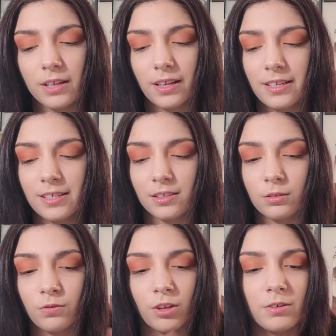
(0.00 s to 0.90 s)
Oh, I like his
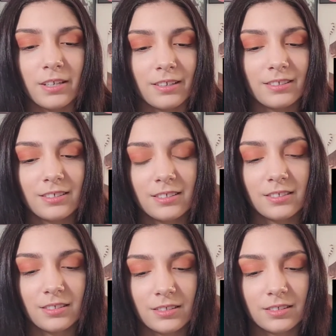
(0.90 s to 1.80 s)
little flow here.
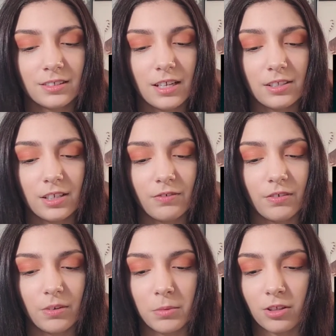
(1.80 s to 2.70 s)
It's
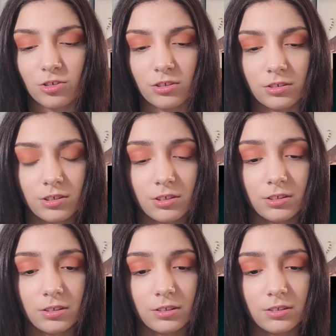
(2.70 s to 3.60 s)
different from the other songs.
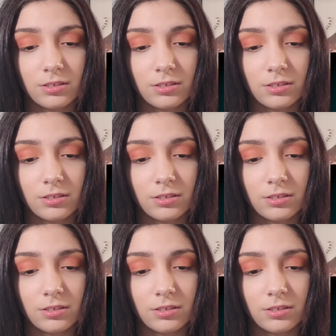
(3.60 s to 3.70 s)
